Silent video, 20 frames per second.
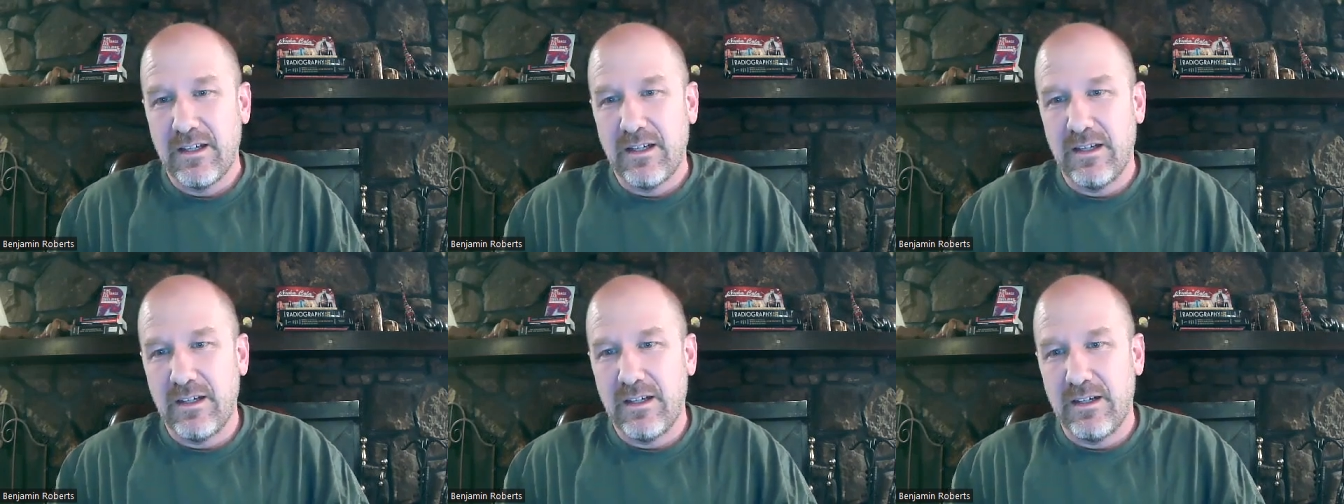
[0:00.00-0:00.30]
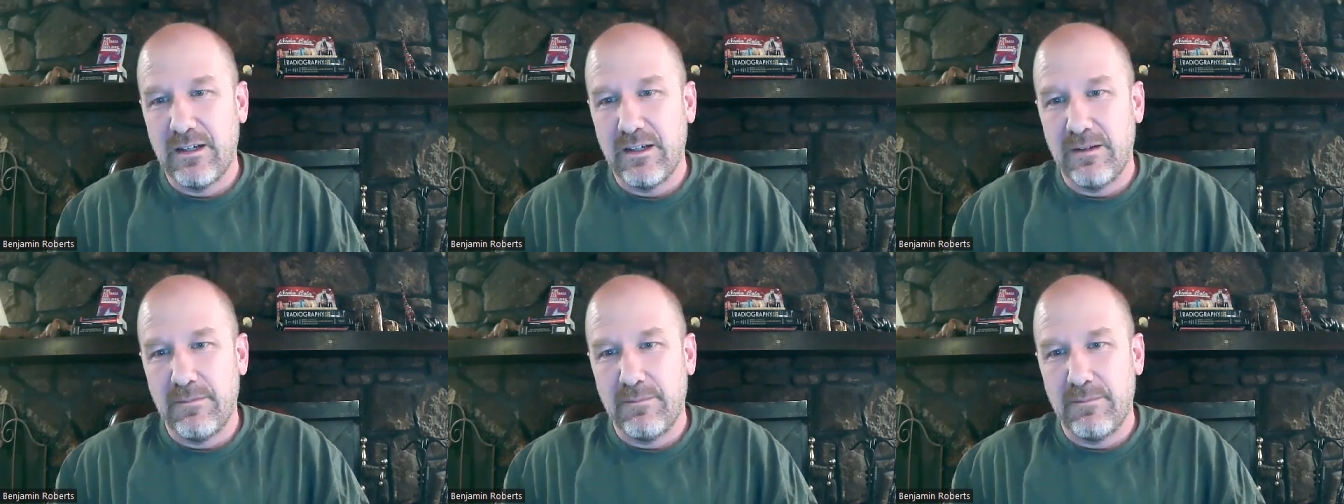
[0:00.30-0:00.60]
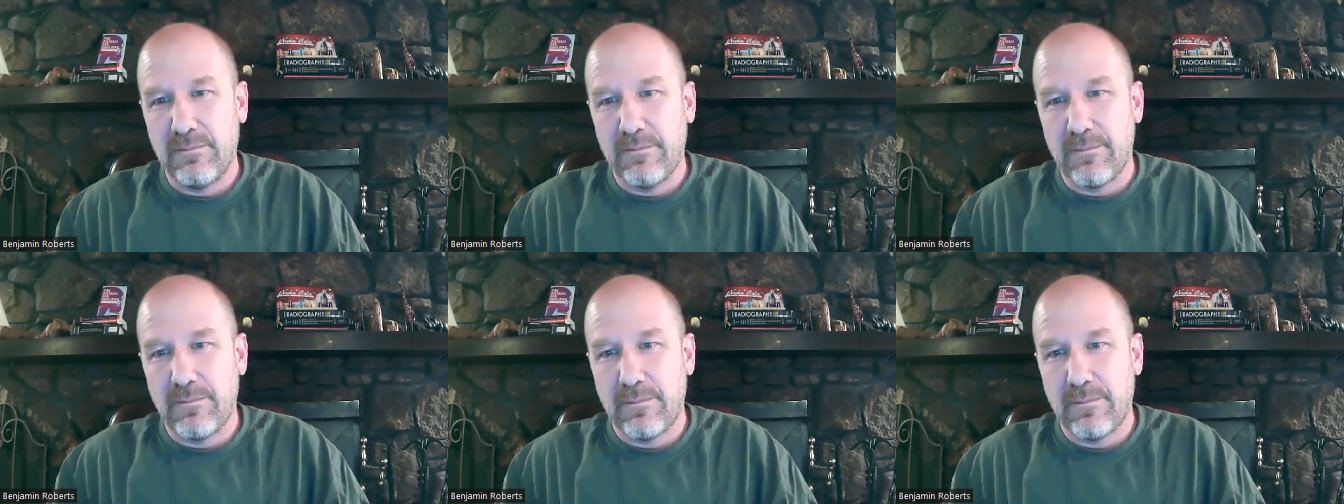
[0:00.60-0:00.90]

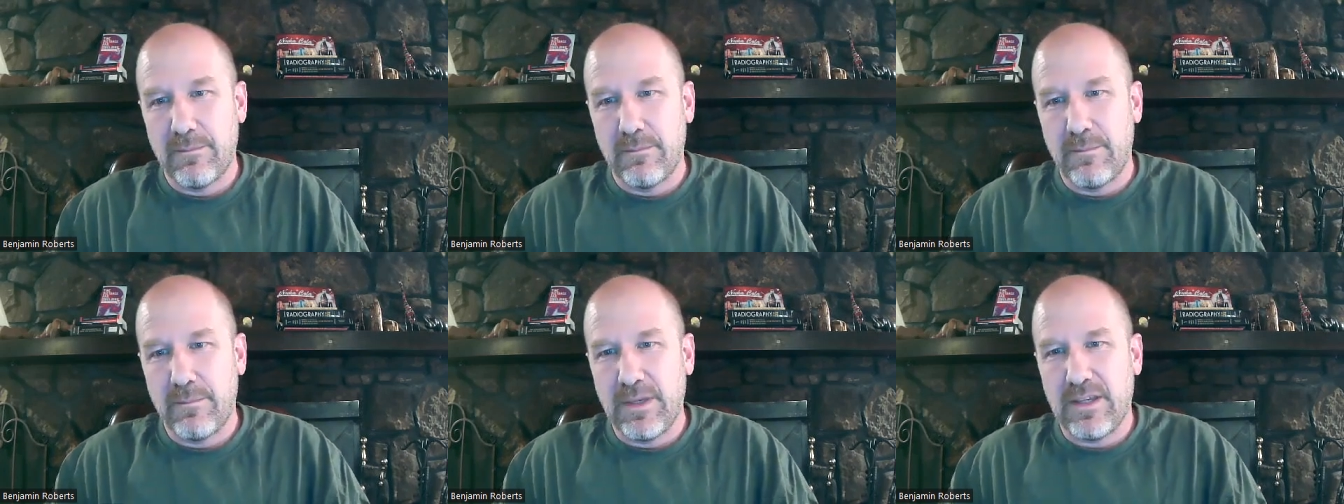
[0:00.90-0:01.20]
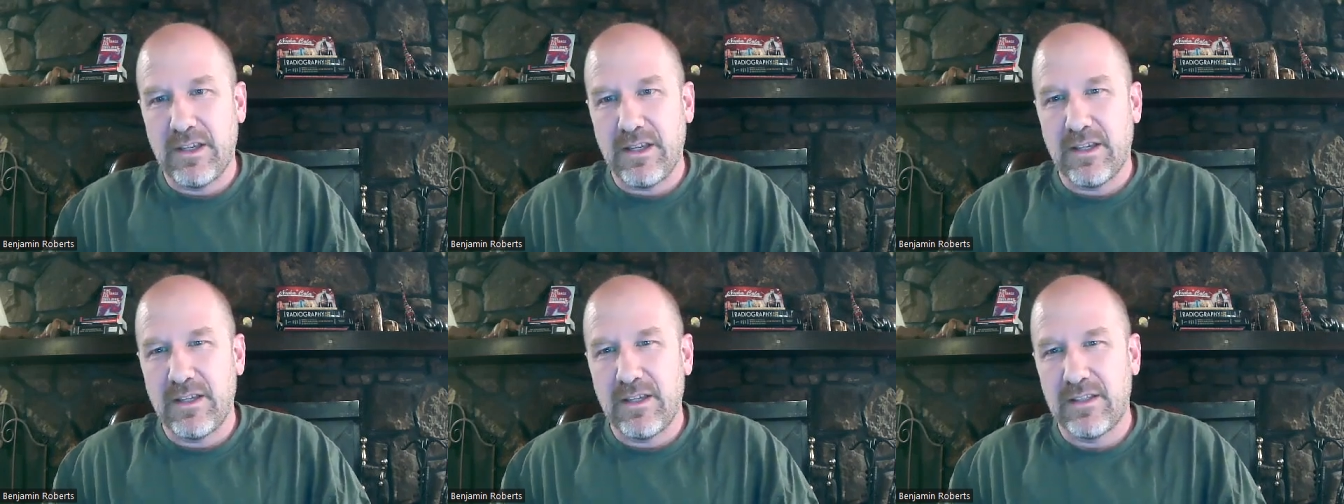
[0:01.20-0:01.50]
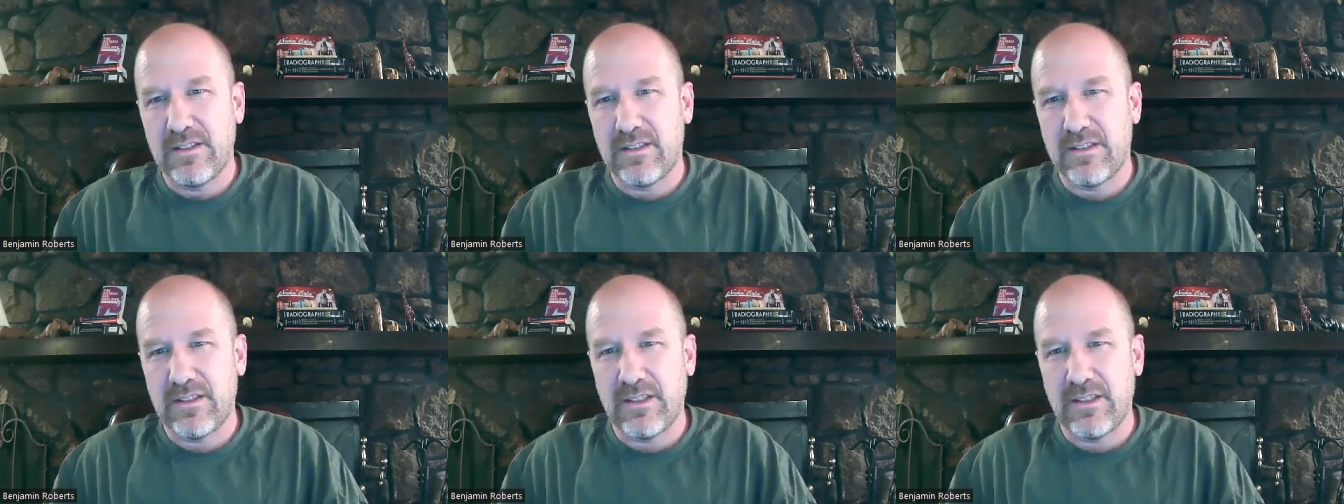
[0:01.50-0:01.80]
Um,
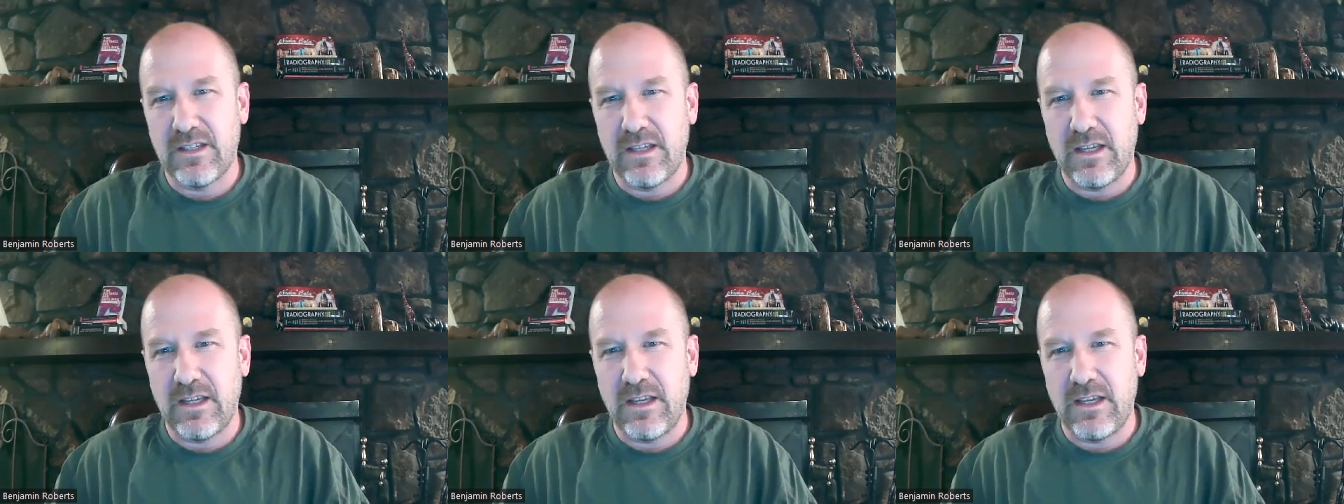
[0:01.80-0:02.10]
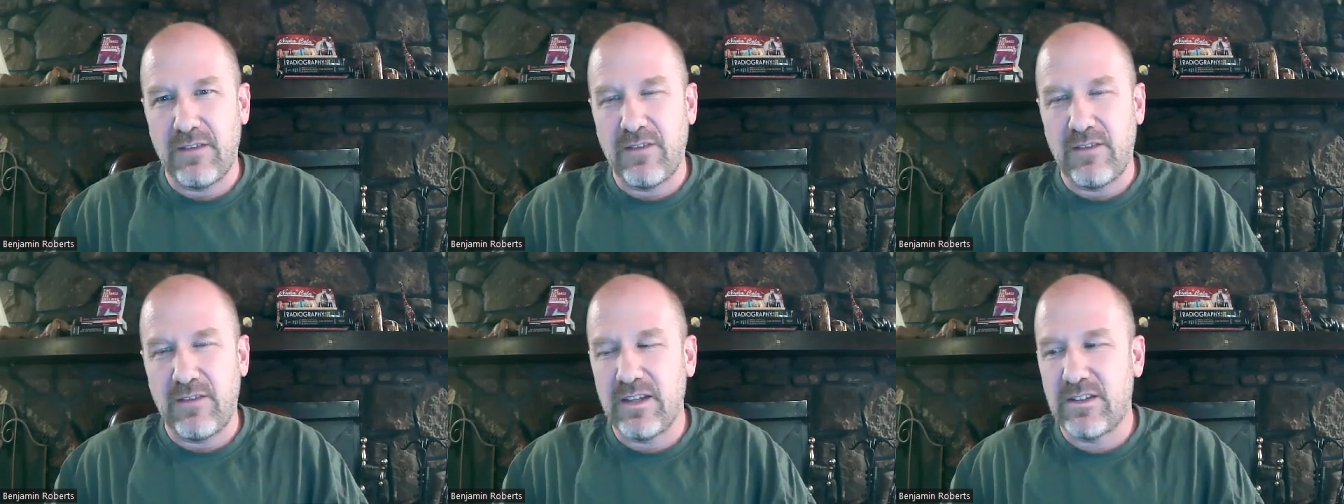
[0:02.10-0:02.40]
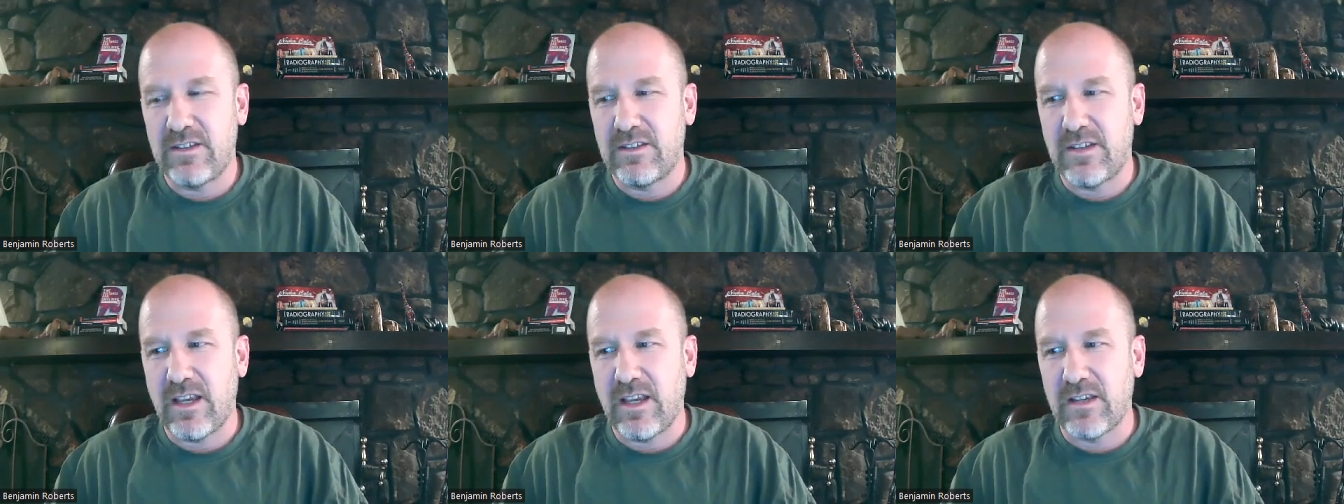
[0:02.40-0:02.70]
because if
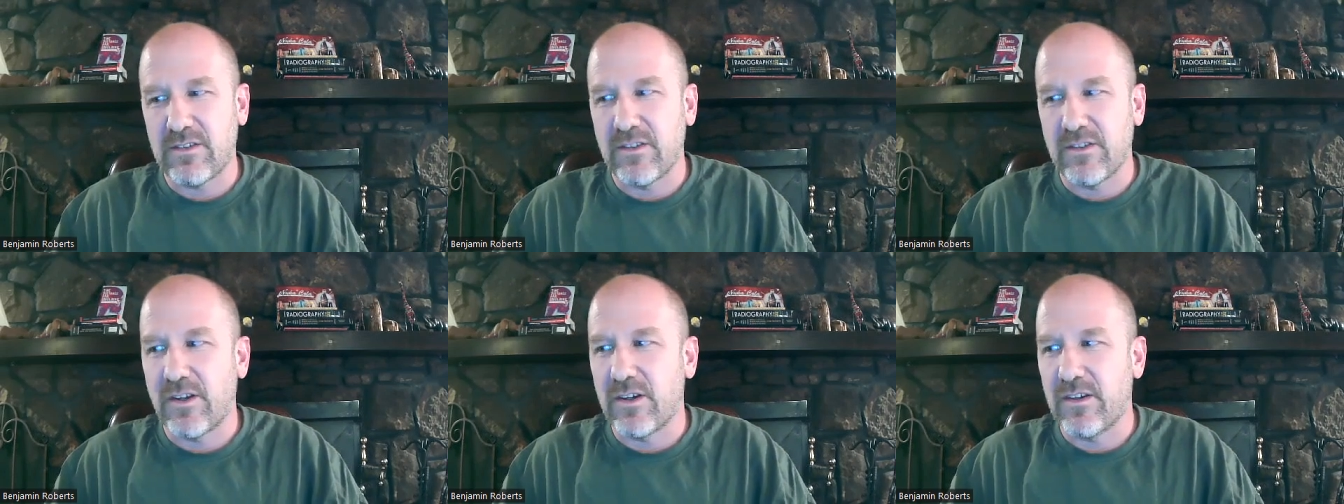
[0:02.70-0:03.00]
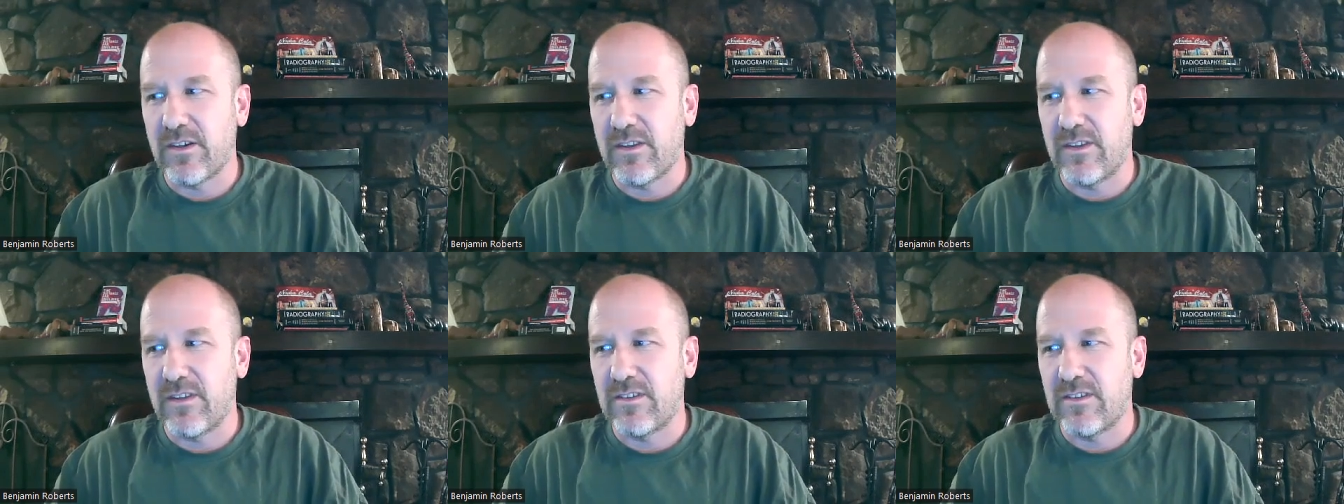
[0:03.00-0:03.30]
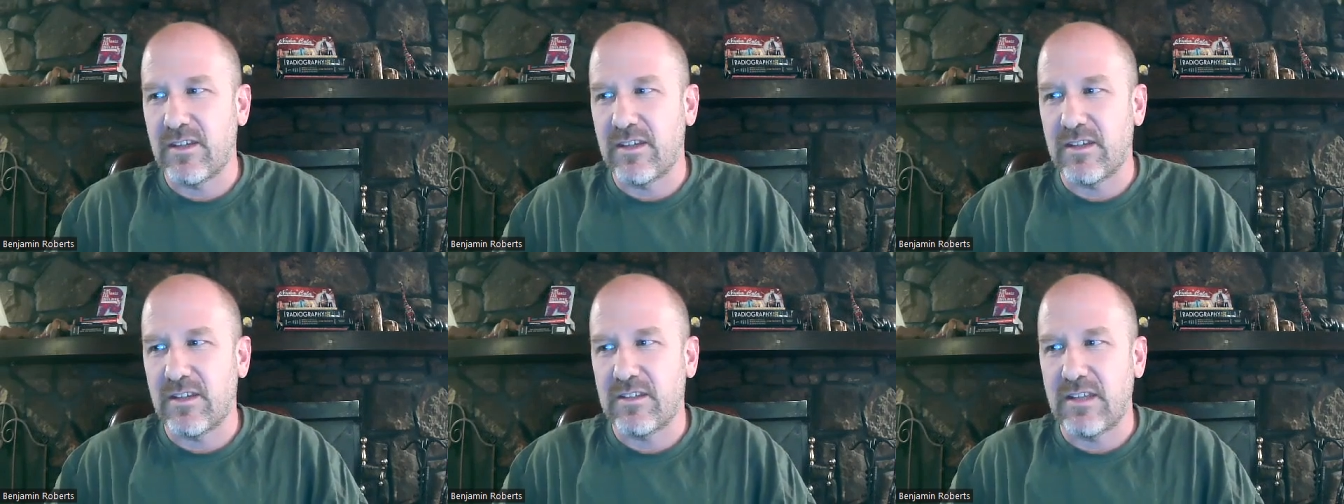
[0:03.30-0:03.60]
he takes longer
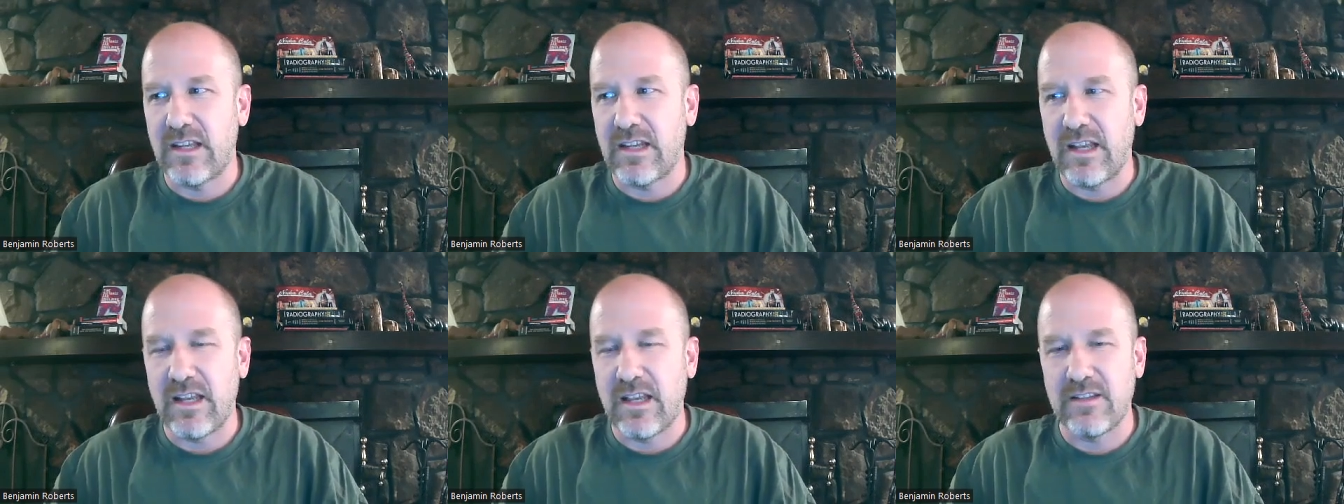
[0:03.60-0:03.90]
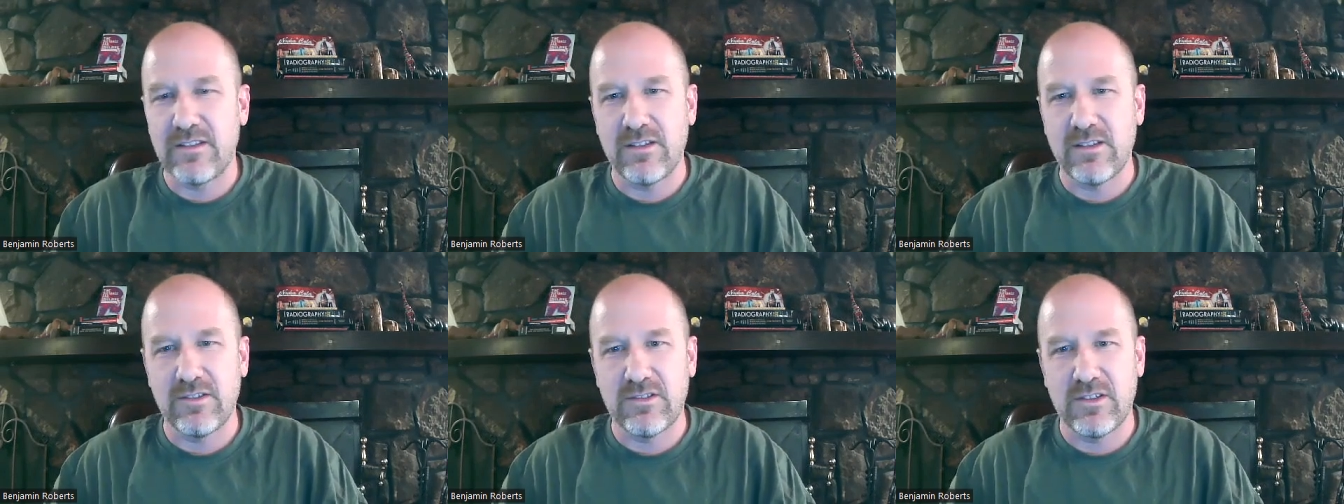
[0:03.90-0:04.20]
than 60 days,